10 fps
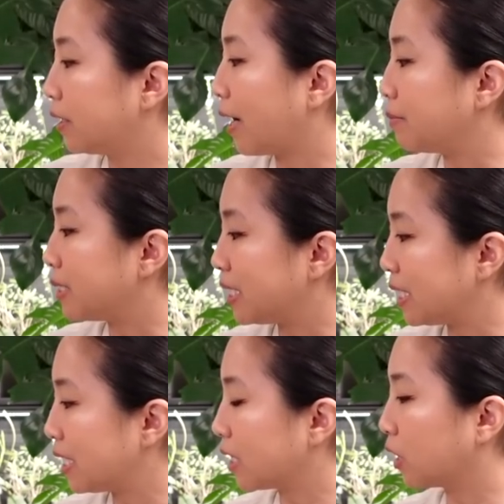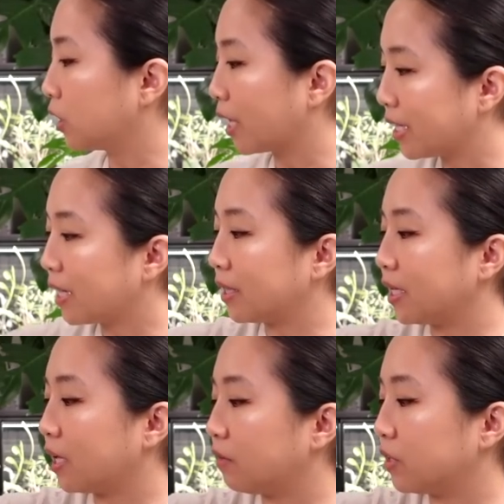I'm seeing the light at the
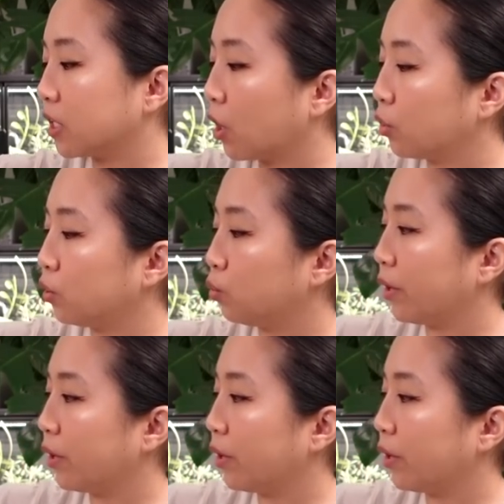end of the tunnel